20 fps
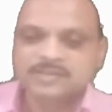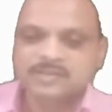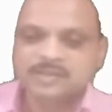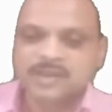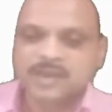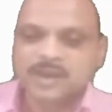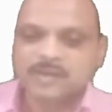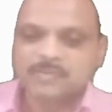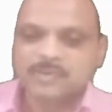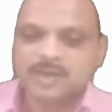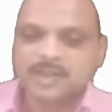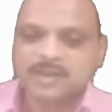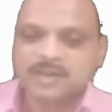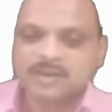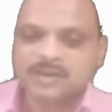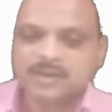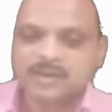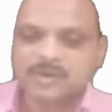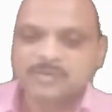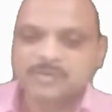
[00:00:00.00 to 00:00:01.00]
Lambda
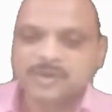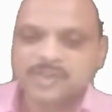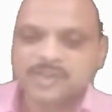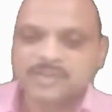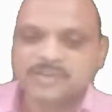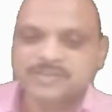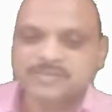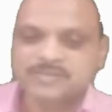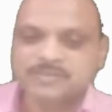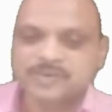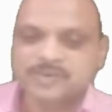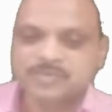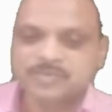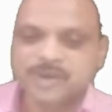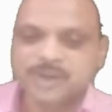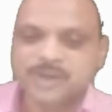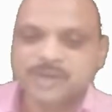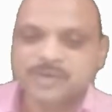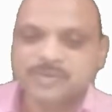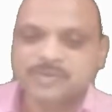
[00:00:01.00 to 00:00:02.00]
is 1
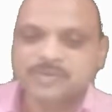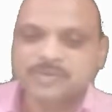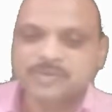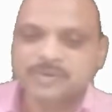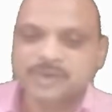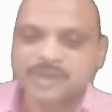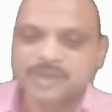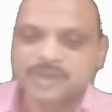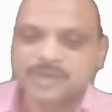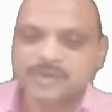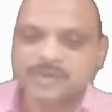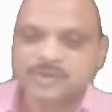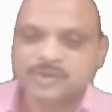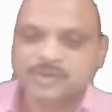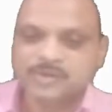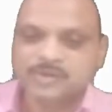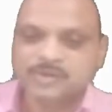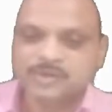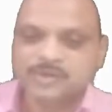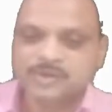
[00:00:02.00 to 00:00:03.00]
by 2
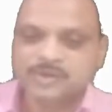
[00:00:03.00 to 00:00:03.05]
into